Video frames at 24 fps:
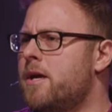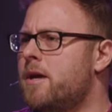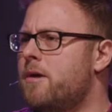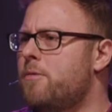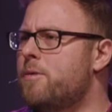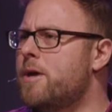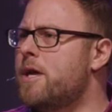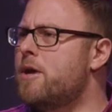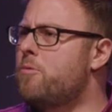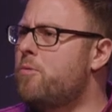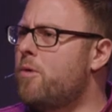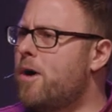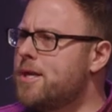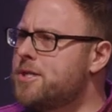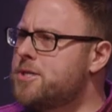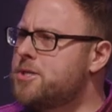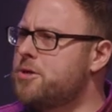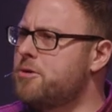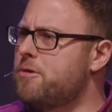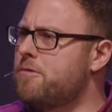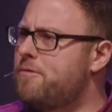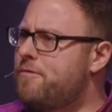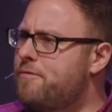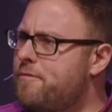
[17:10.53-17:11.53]
We want
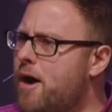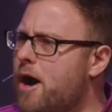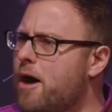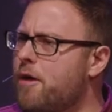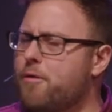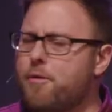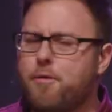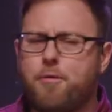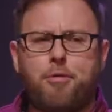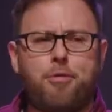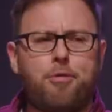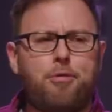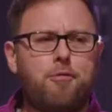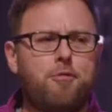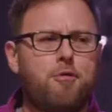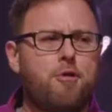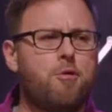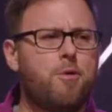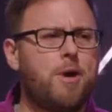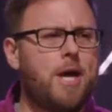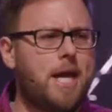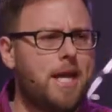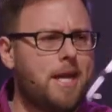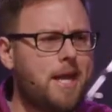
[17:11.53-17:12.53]
to follow
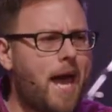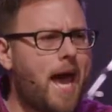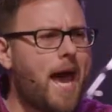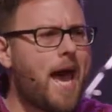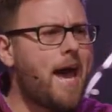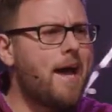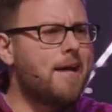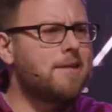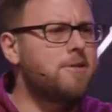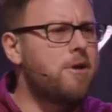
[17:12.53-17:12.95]
through and act